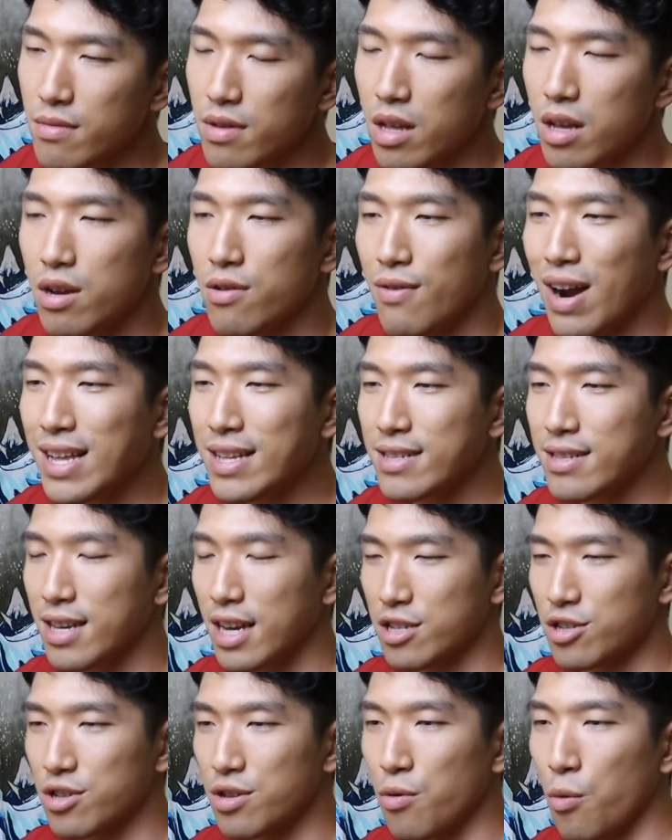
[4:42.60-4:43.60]
Writing
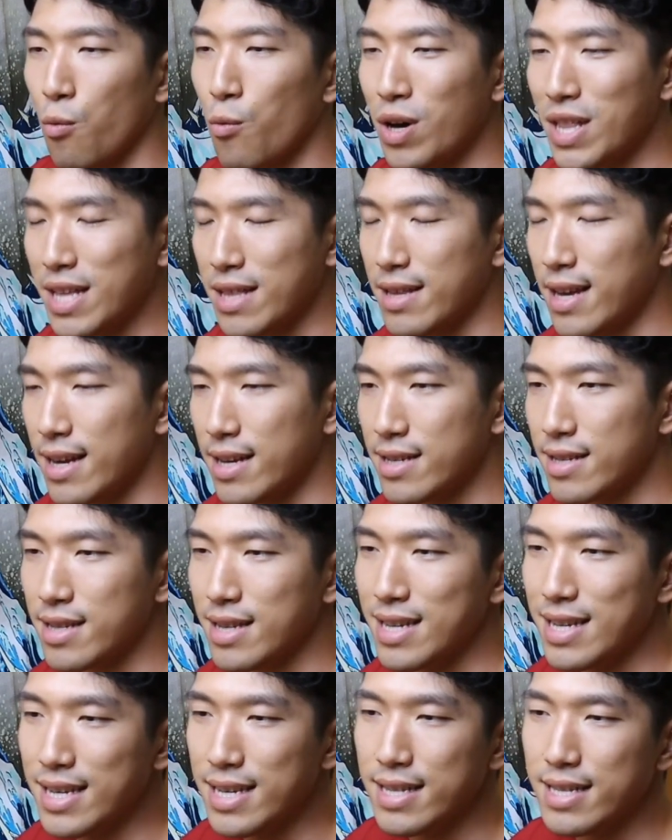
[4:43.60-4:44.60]
section, what it tests
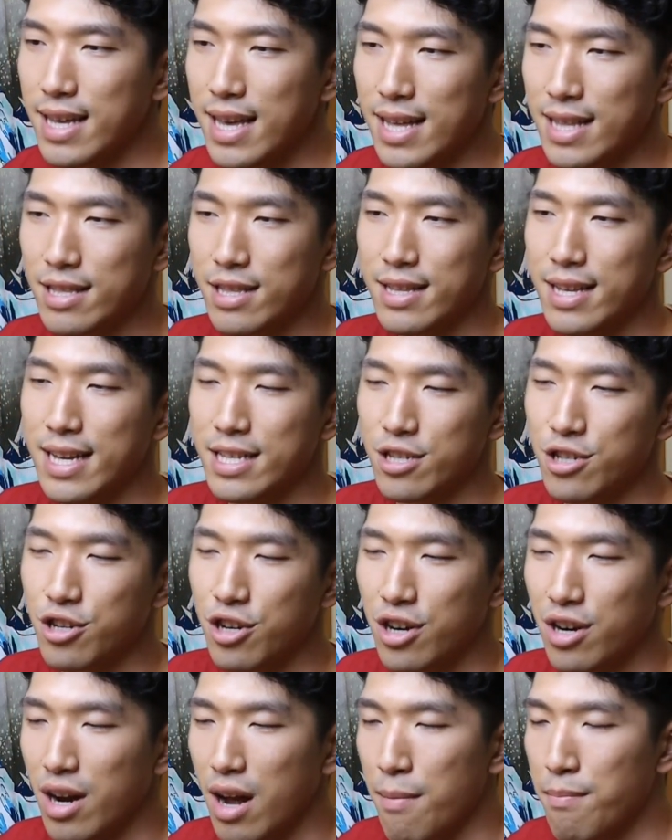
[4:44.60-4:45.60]
is it tests
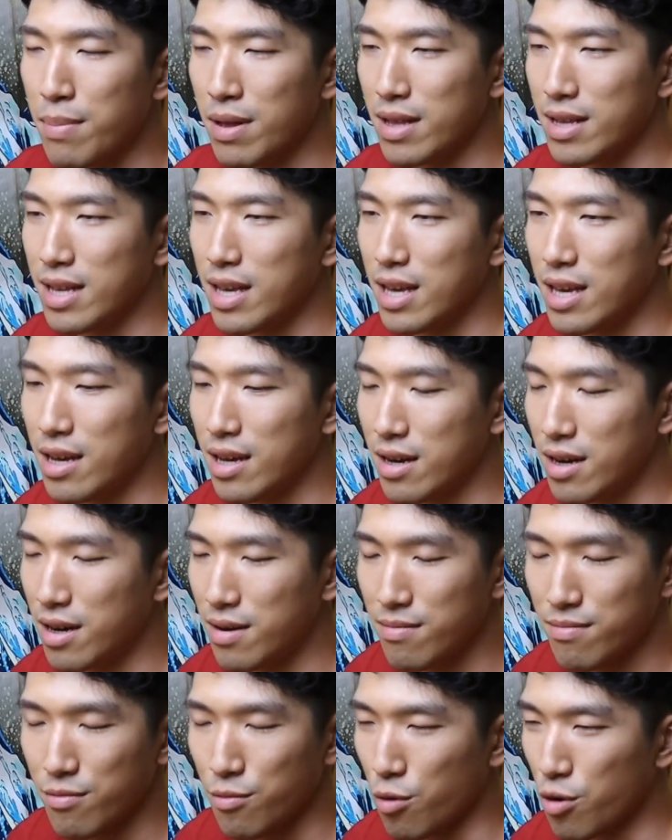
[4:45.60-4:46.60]
your ability
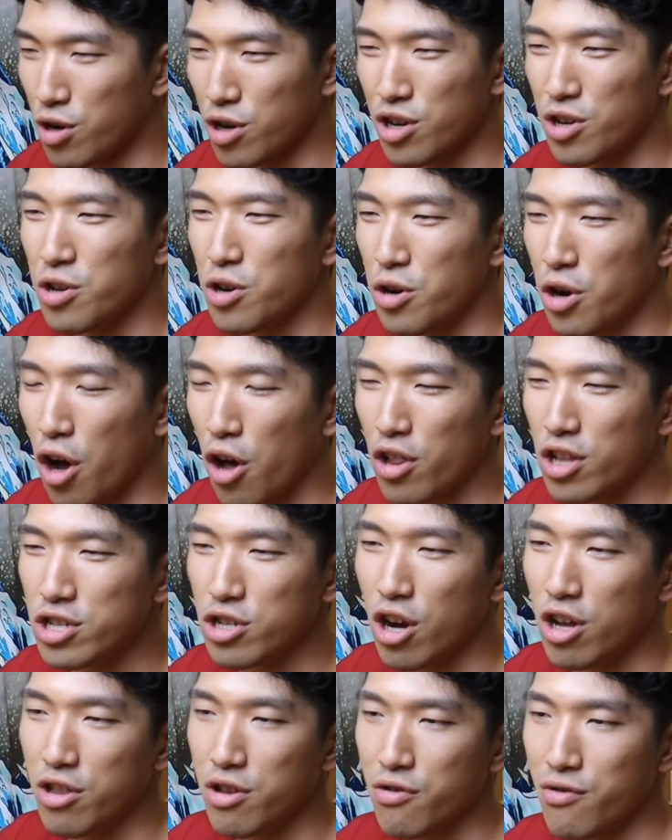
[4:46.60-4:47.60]
or your knowledge
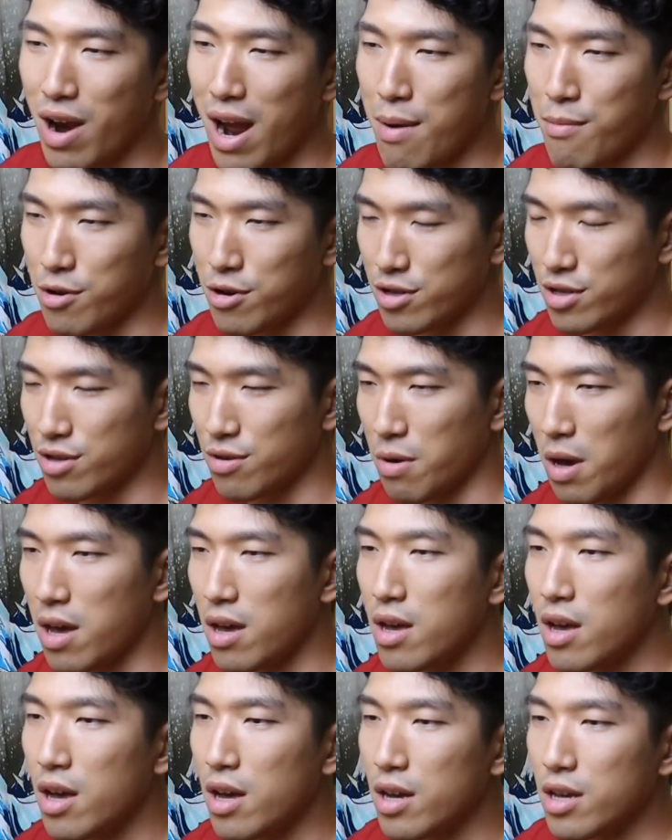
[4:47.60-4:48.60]
on grammars, okay?
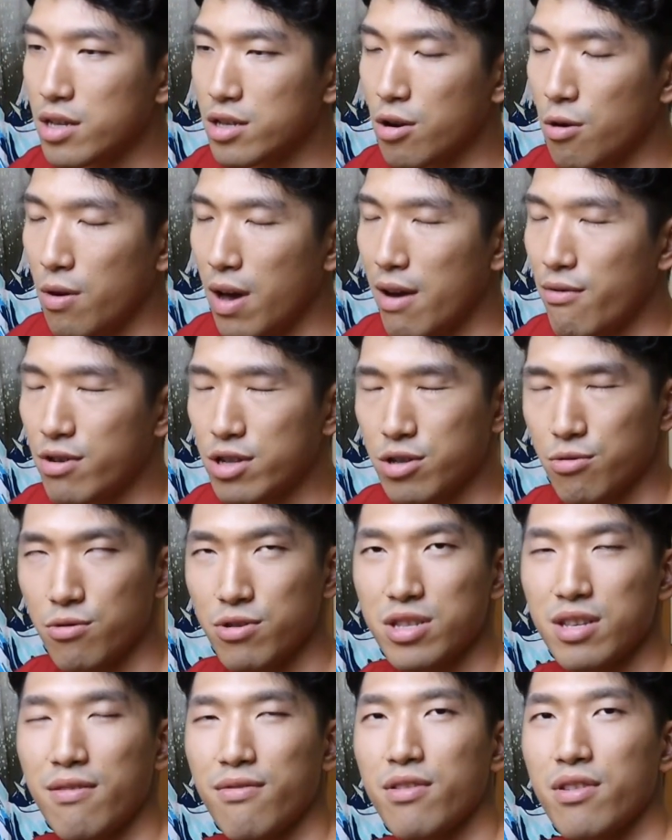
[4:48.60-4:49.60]
So every school
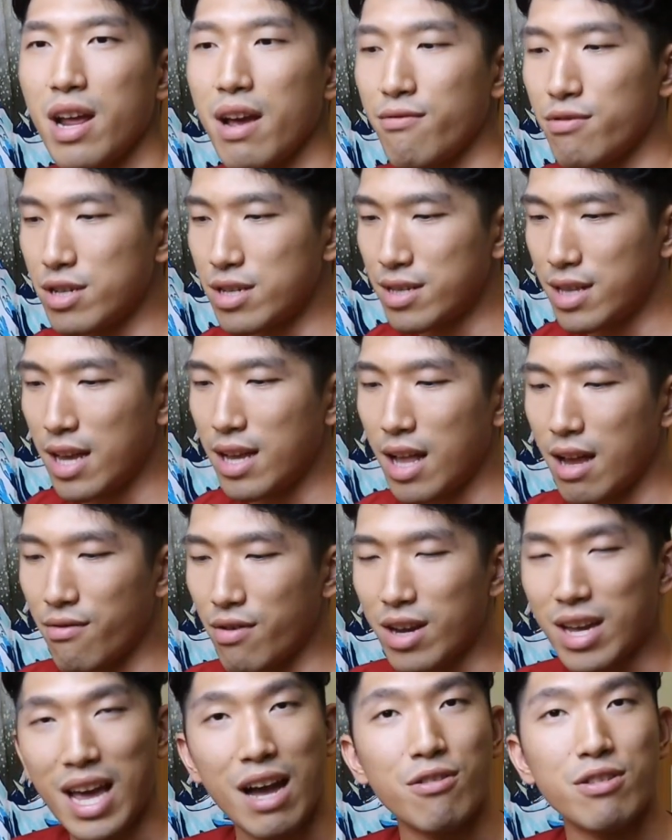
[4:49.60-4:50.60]
is different, every state, every
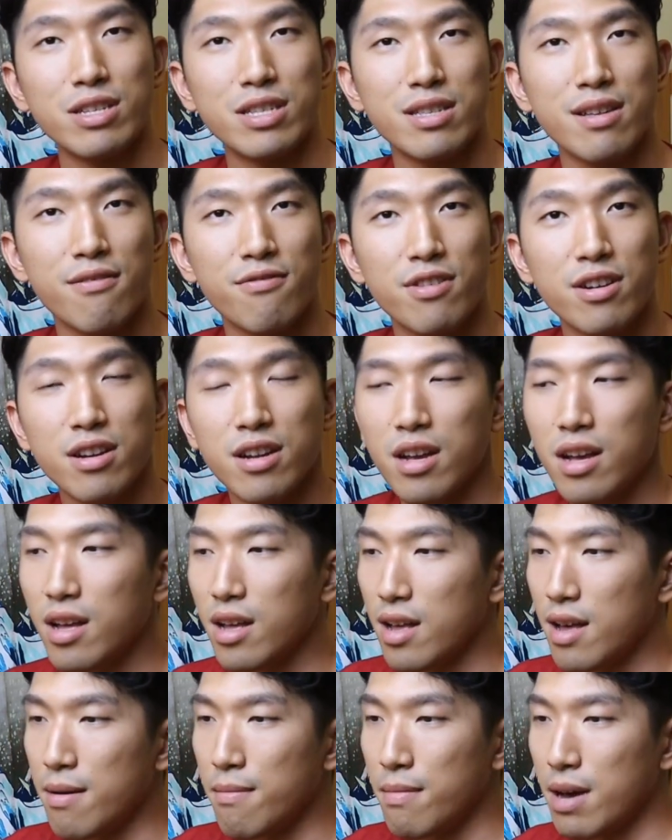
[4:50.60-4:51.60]
county is different.
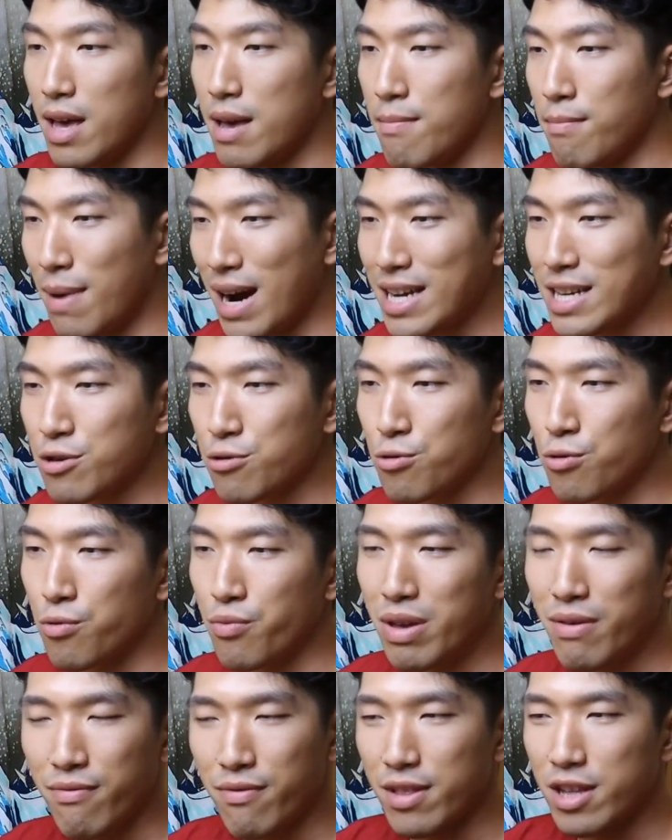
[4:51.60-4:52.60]
In my school,
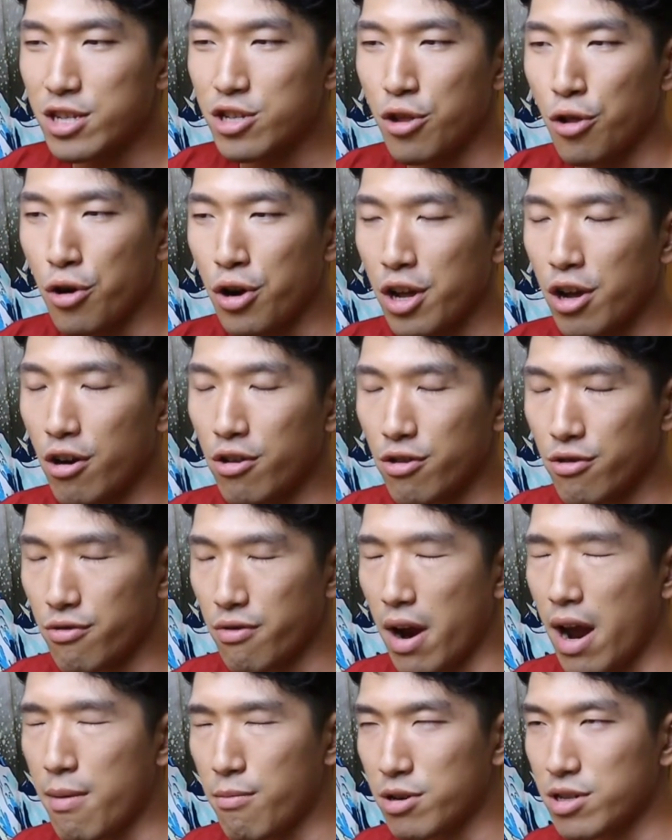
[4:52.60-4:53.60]
we finished learning all the
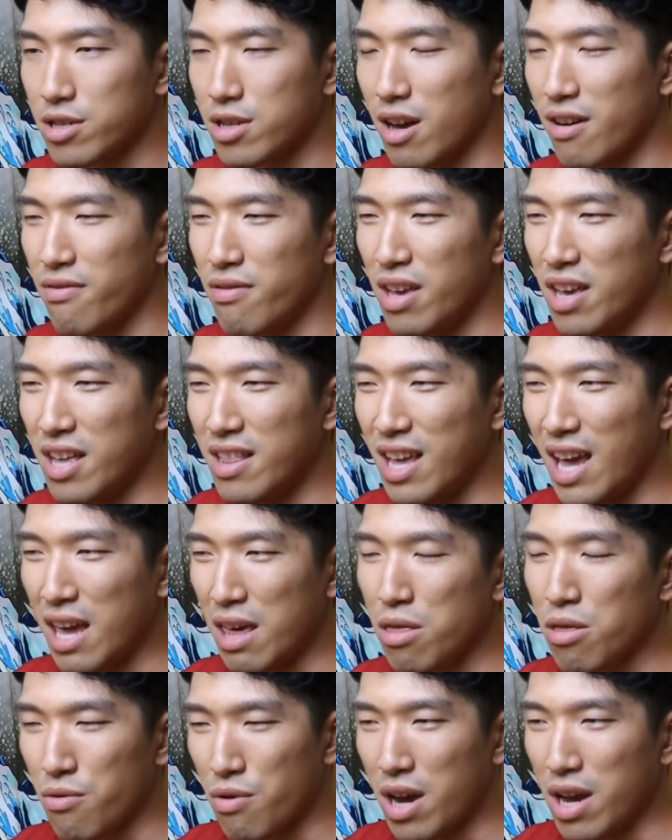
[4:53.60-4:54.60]
grammar stuff in
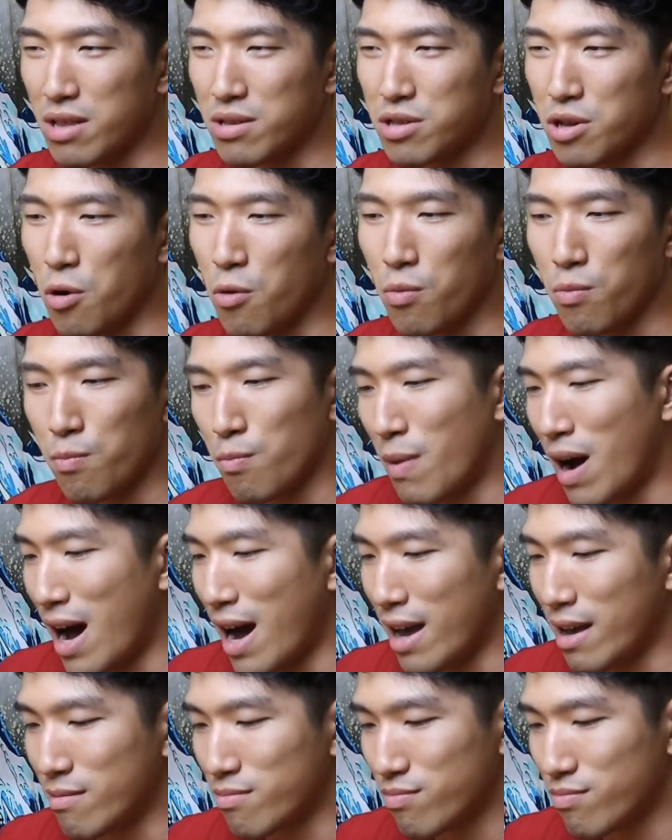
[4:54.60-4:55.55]
eighth grade. So my